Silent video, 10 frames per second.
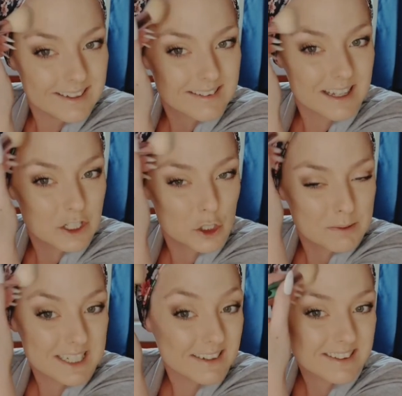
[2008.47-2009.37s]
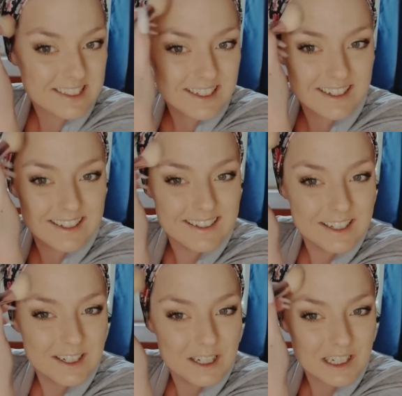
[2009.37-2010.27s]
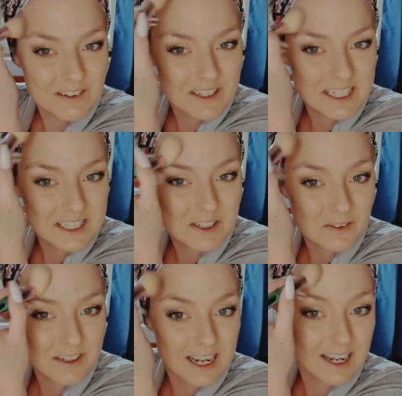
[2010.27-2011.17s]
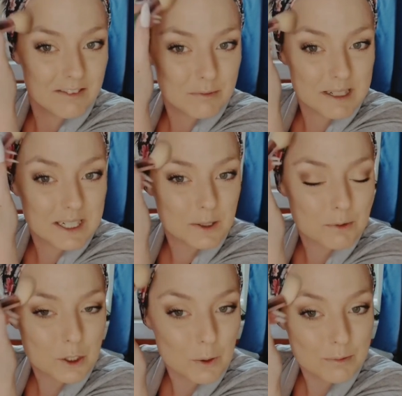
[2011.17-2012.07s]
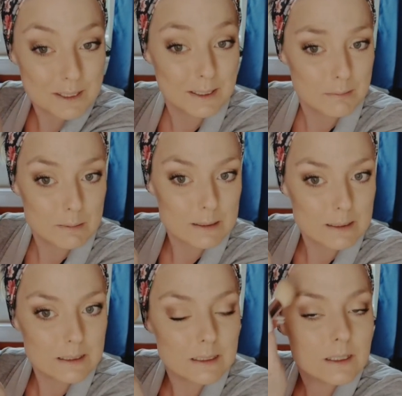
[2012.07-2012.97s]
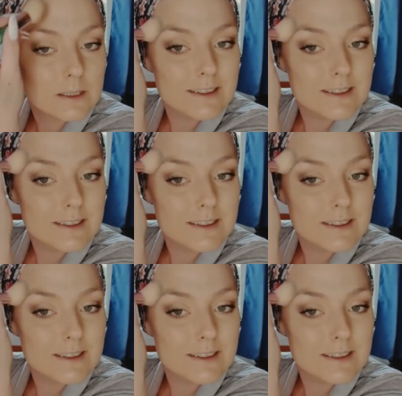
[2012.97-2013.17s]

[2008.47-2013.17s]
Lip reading: because I shop at Asda. We don't have makeup shops nearby,